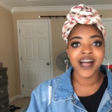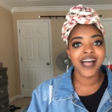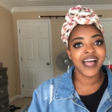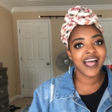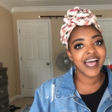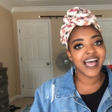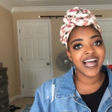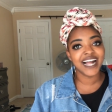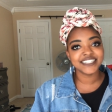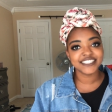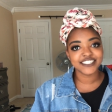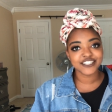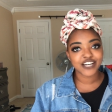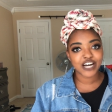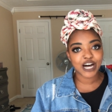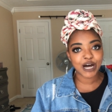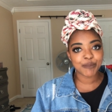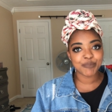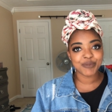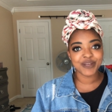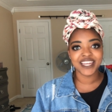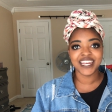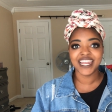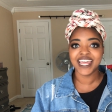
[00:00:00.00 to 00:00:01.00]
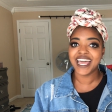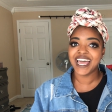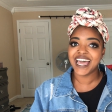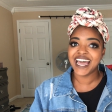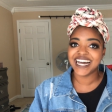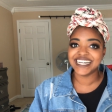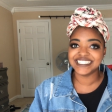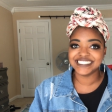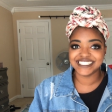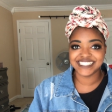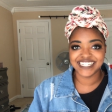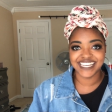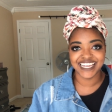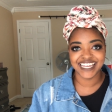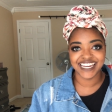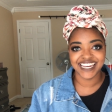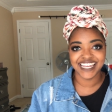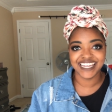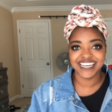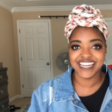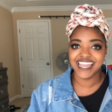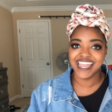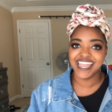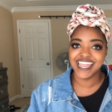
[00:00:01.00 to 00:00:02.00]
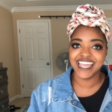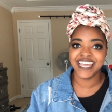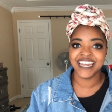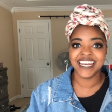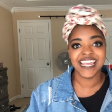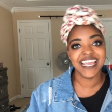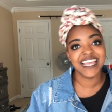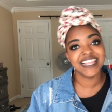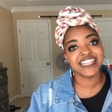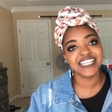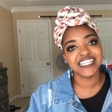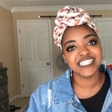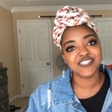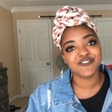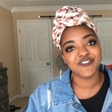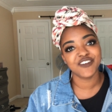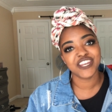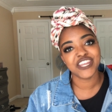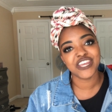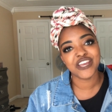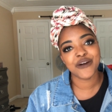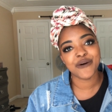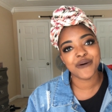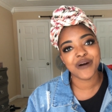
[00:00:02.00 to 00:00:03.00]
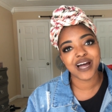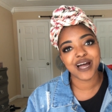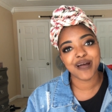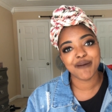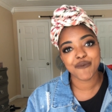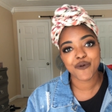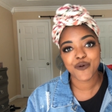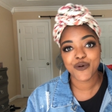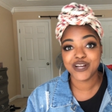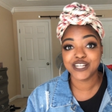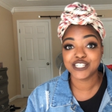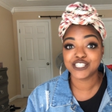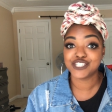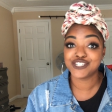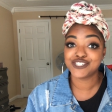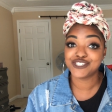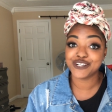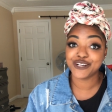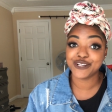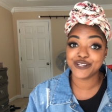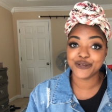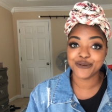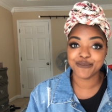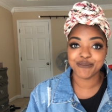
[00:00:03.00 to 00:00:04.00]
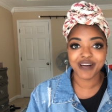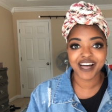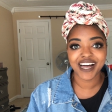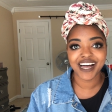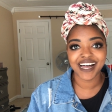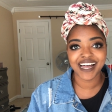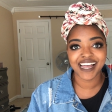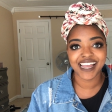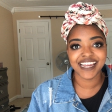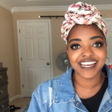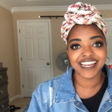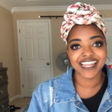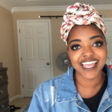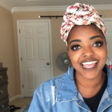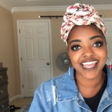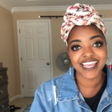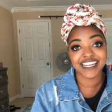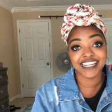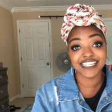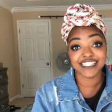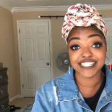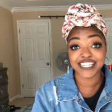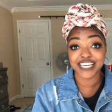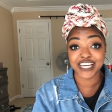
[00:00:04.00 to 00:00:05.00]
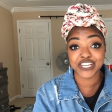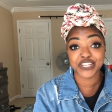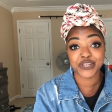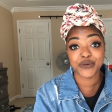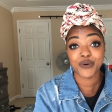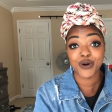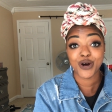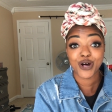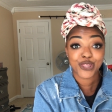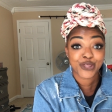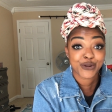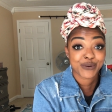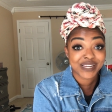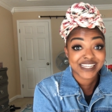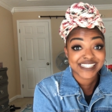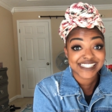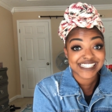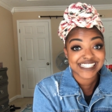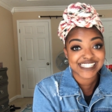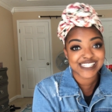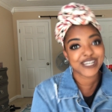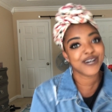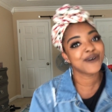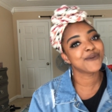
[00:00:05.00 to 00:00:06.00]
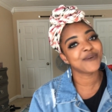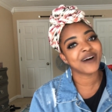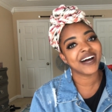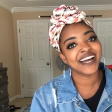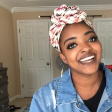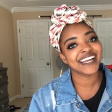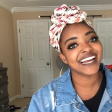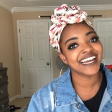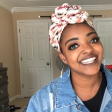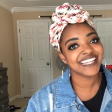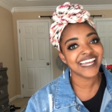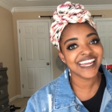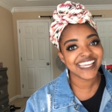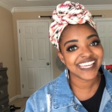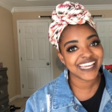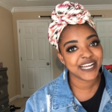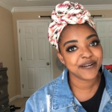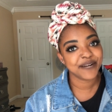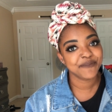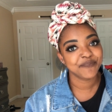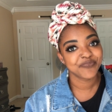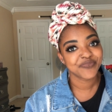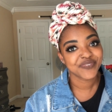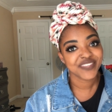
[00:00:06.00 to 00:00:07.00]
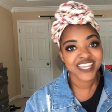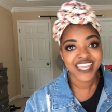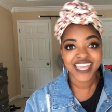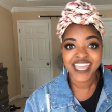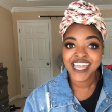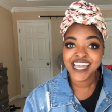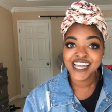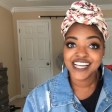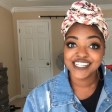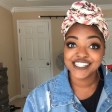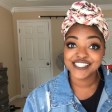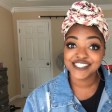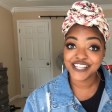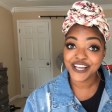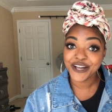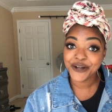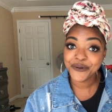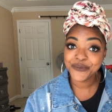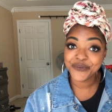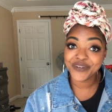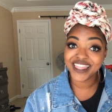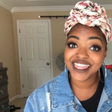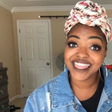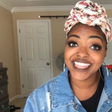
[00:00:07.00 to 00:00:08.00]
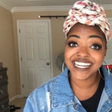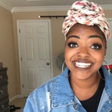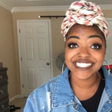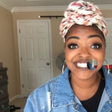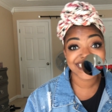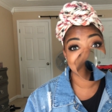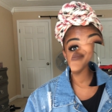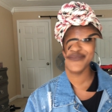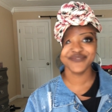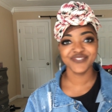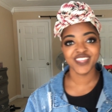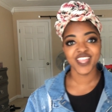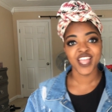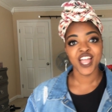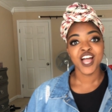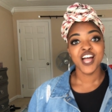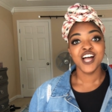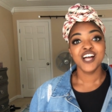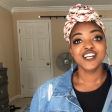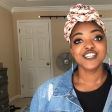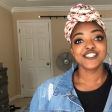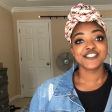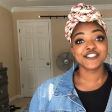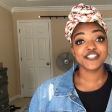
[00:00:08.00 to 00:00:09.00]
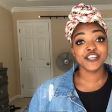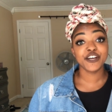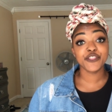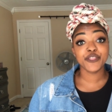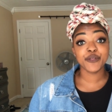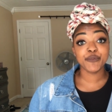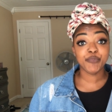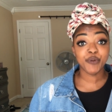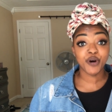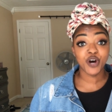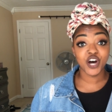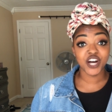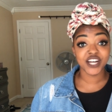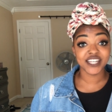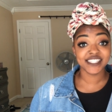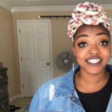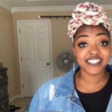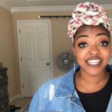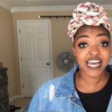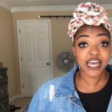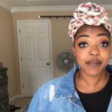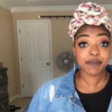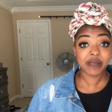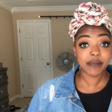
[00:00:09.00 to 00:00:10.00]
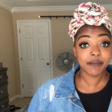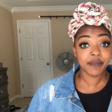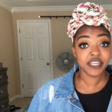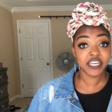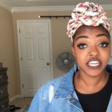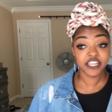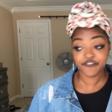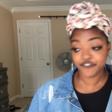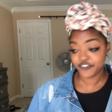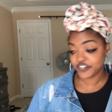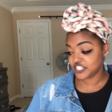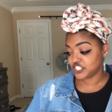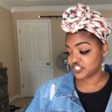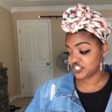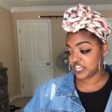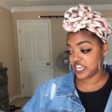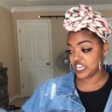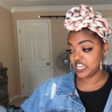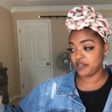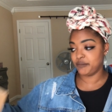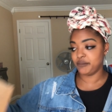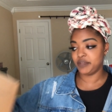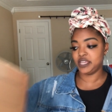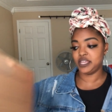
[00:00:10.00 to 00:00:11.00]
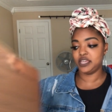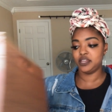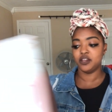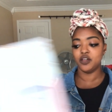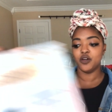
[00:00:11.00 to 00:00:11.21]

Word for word: had to cop it, had to get it, and in this video I'm going to show you mine and tell you all the reasons on why I like it. So let's get into it. So the box that my mini fridge came in